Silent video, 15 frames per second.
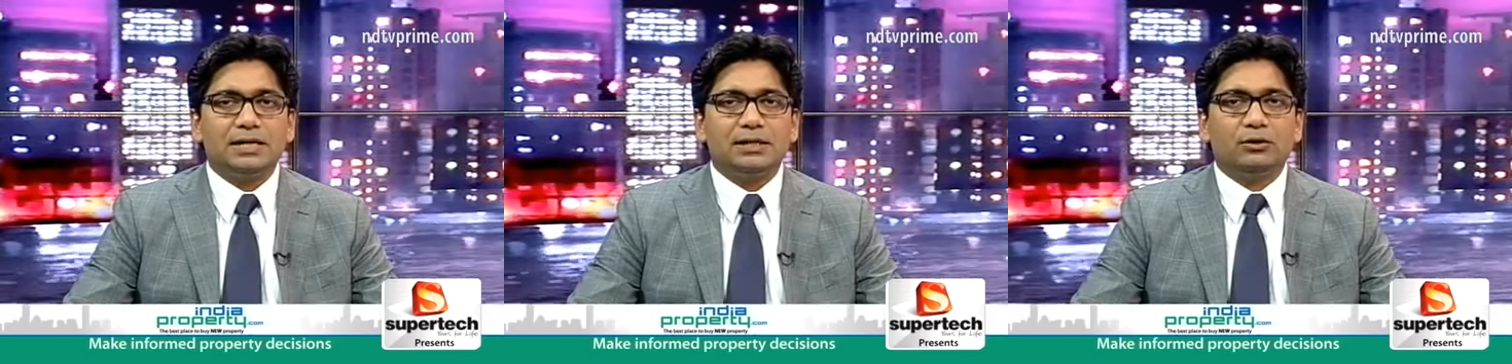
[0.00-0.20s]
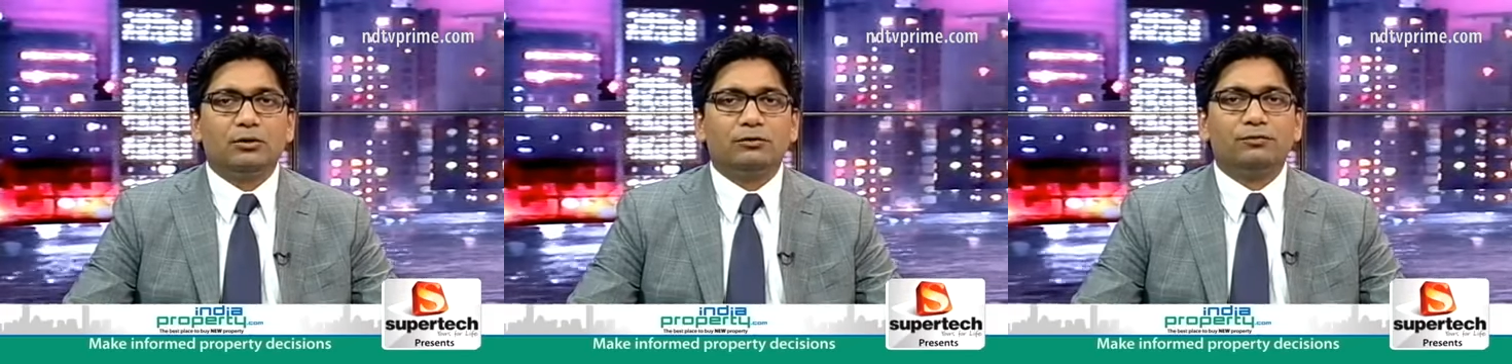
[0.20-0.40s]

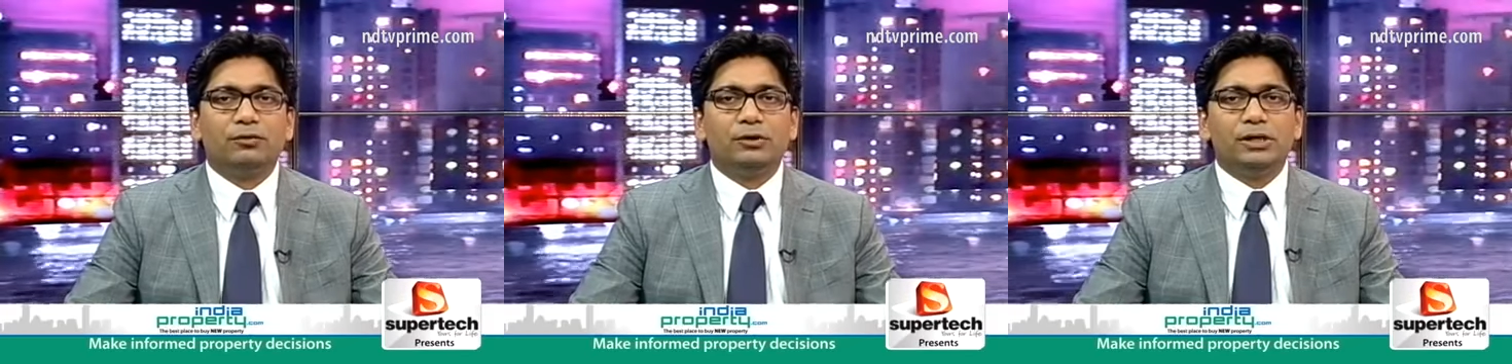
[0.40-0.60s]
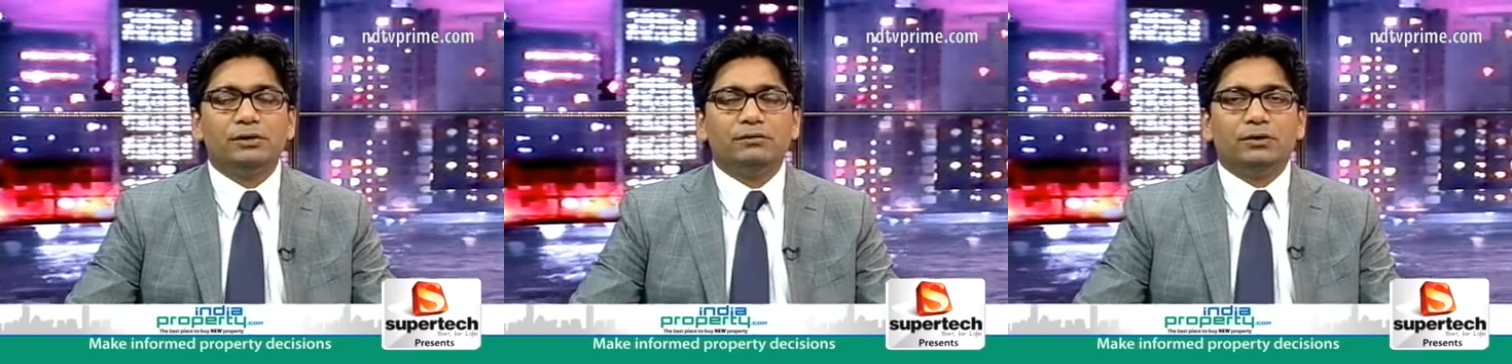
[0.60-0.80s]
and
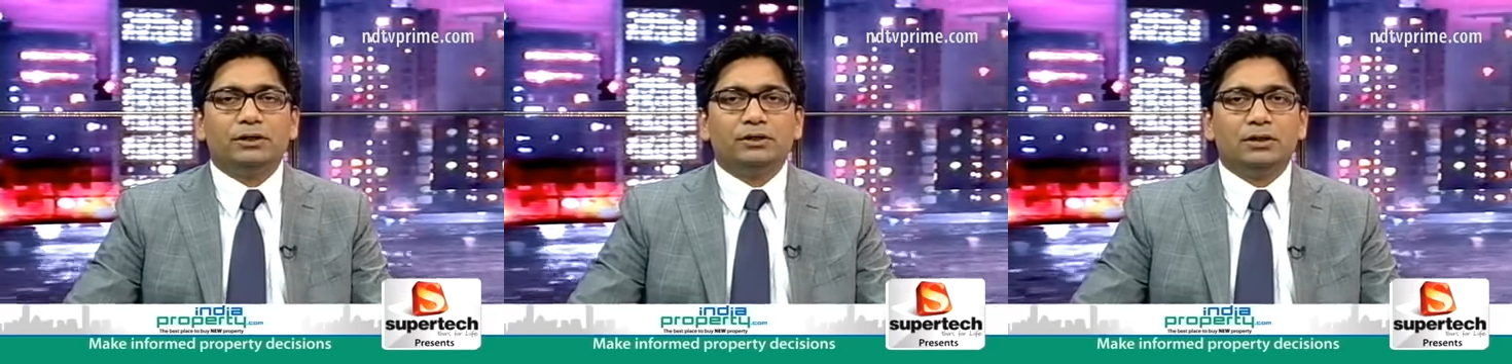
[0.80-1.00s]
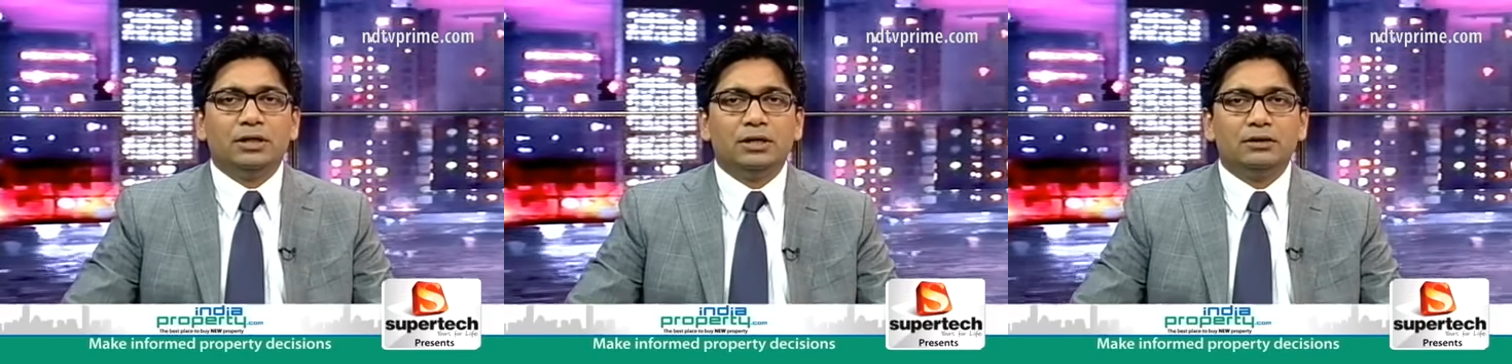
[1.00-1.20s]
hopefully
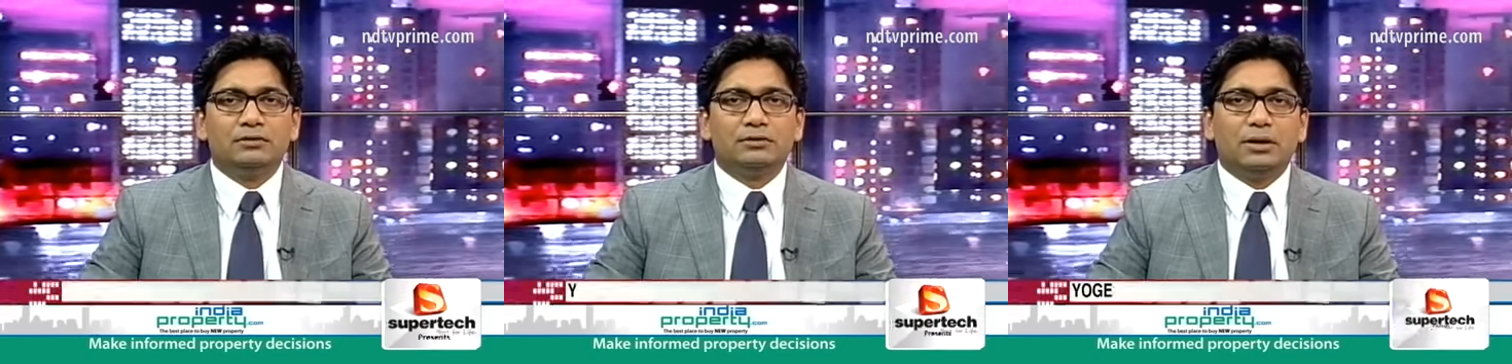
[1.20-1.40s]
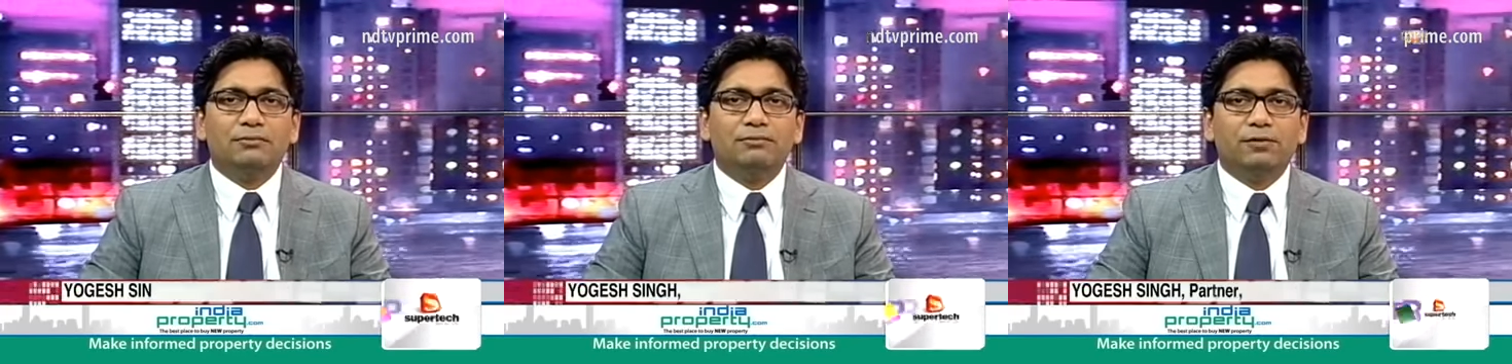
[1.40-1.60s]
with
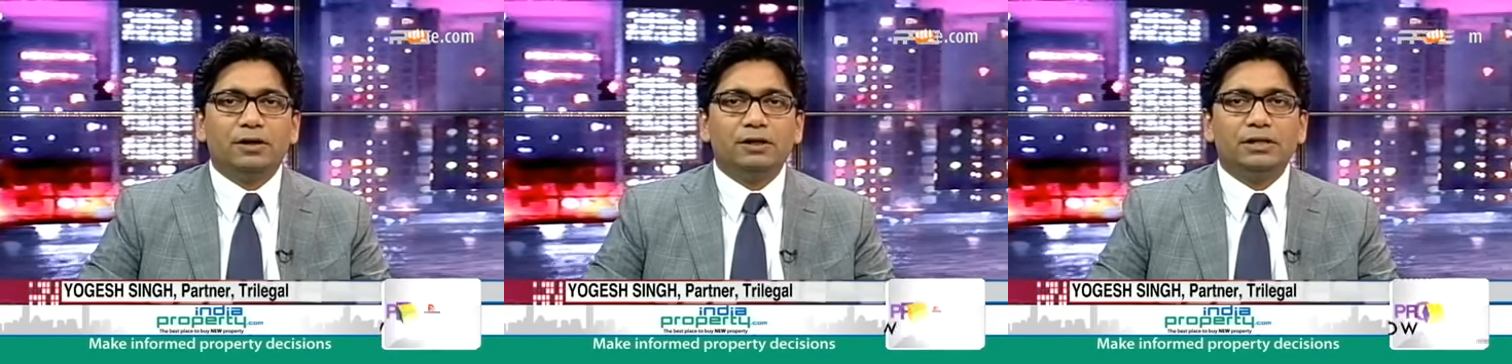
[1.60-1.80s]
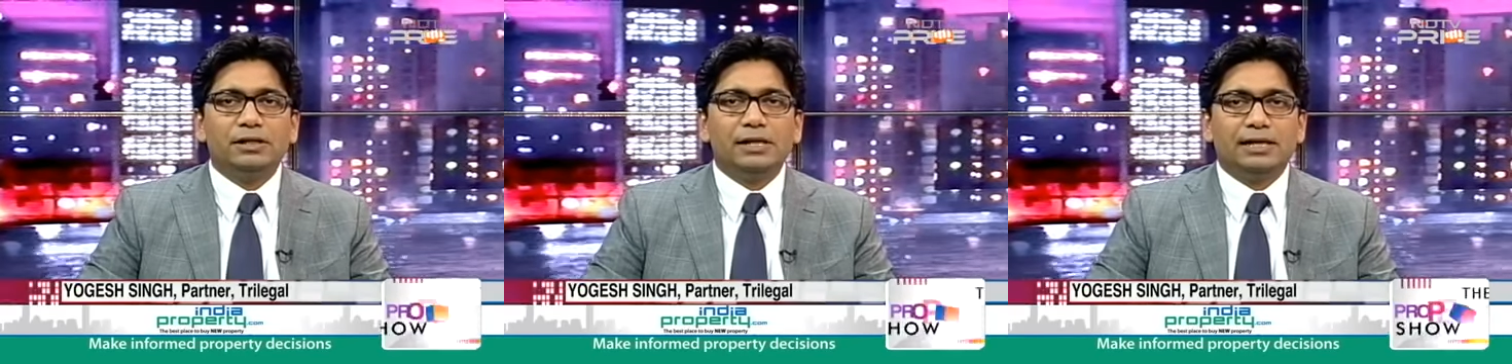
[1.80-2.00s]
some
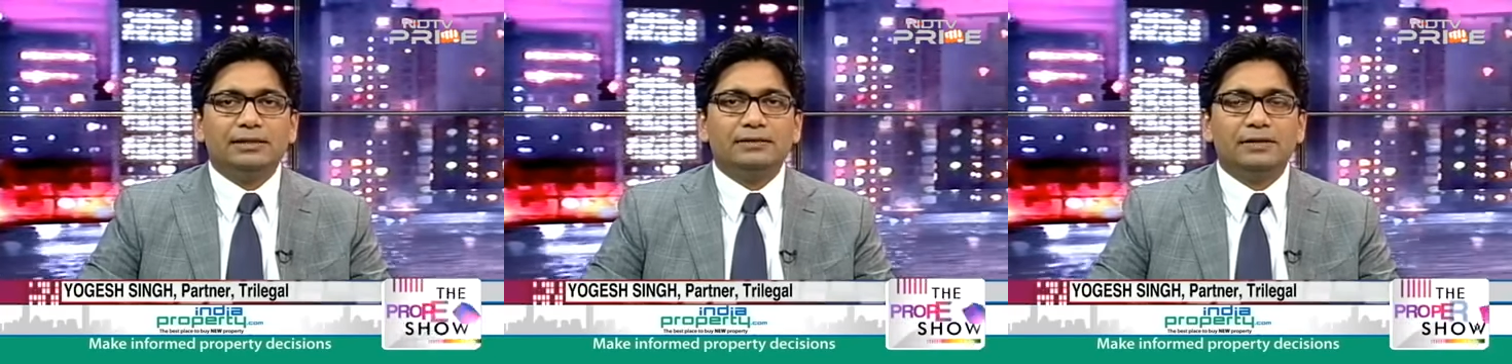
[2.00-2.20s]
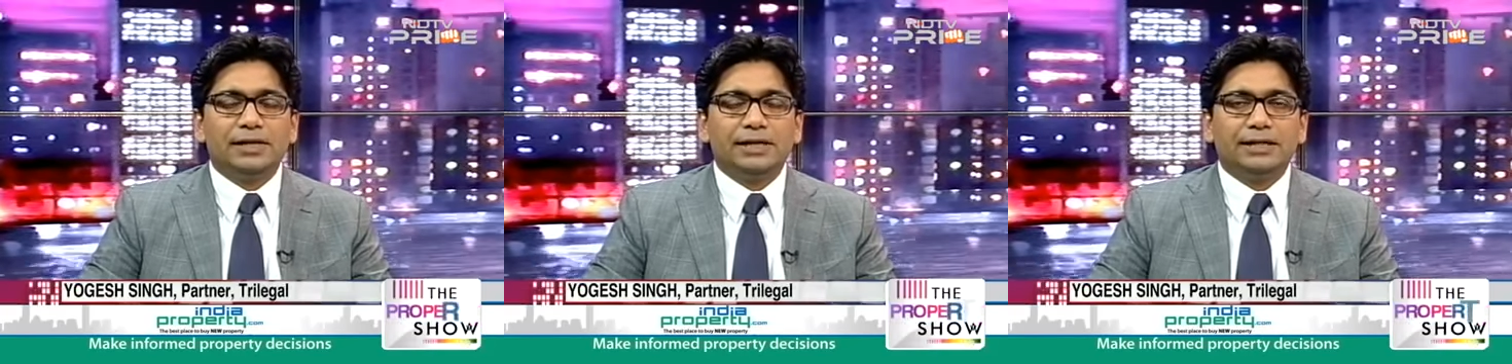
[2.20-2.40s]
further
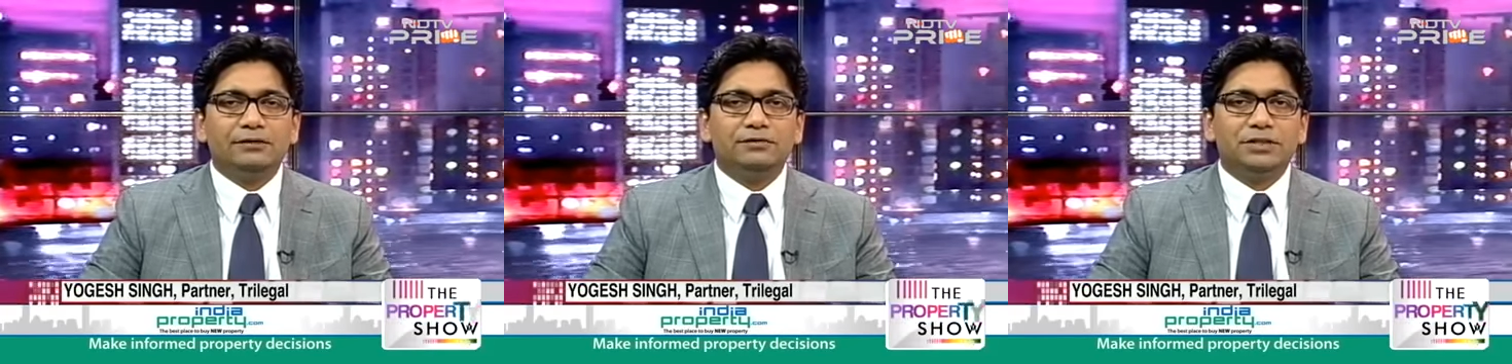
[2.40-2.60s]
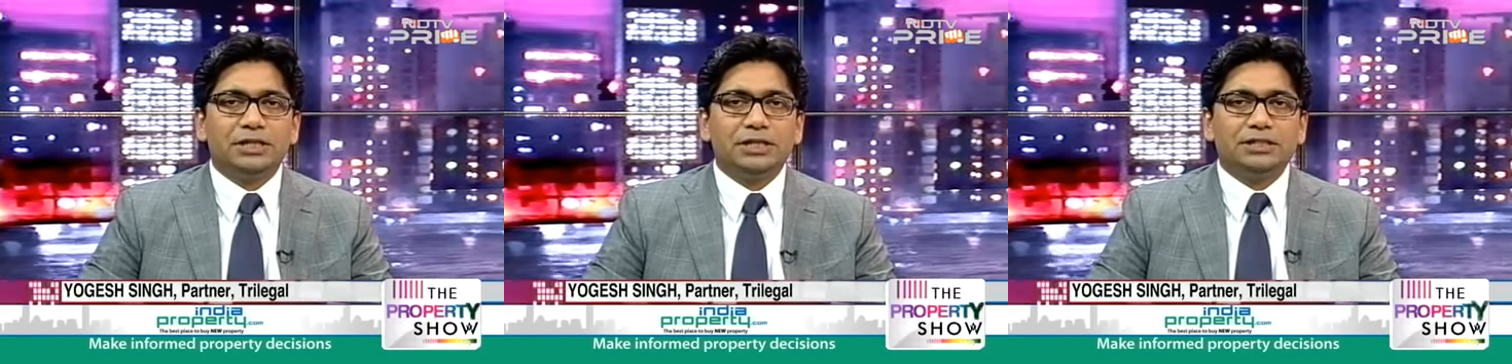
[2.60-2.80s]

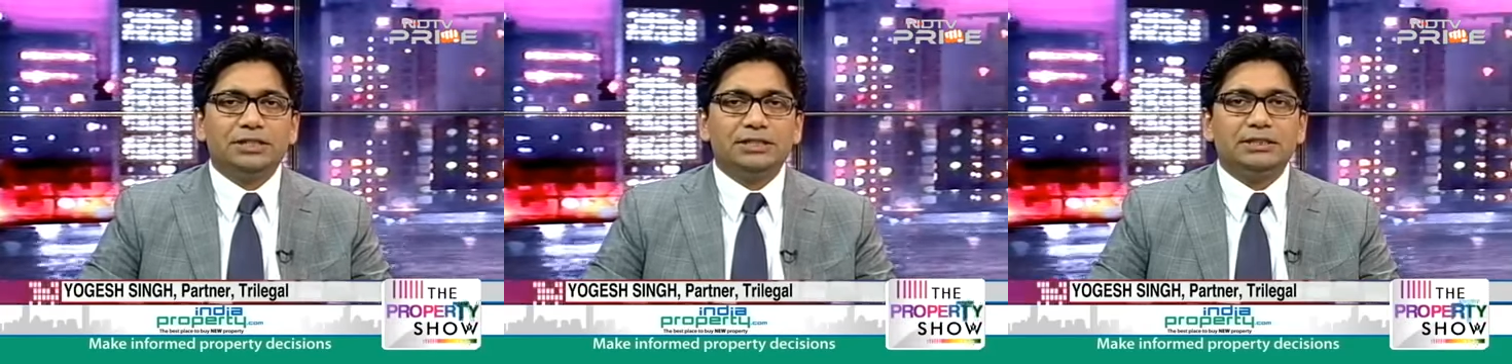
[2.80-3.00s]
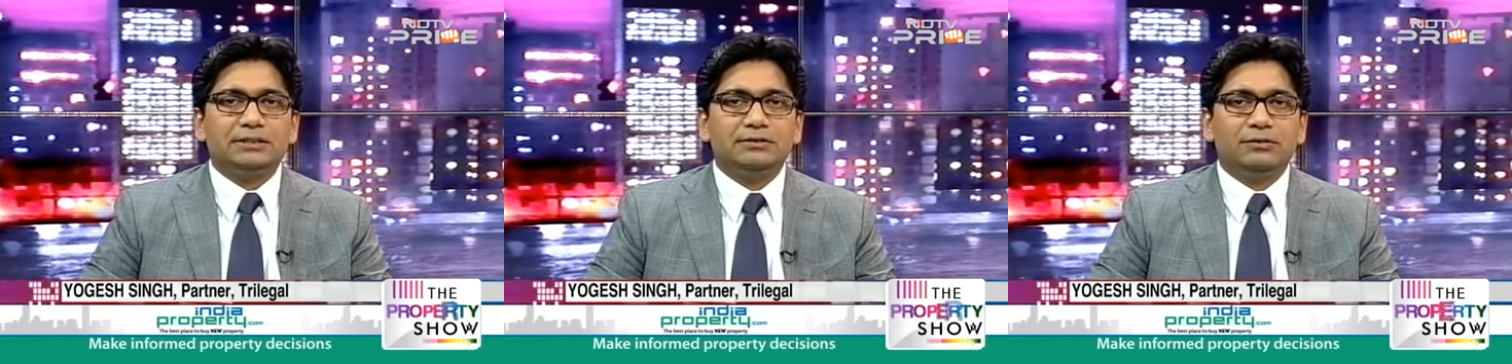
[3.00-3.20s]
legislative
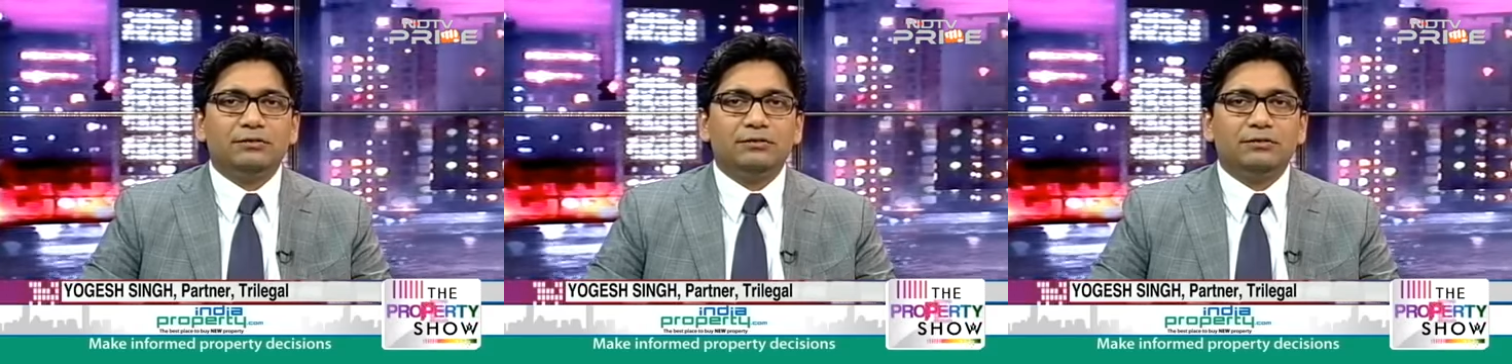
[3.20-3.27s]
changes,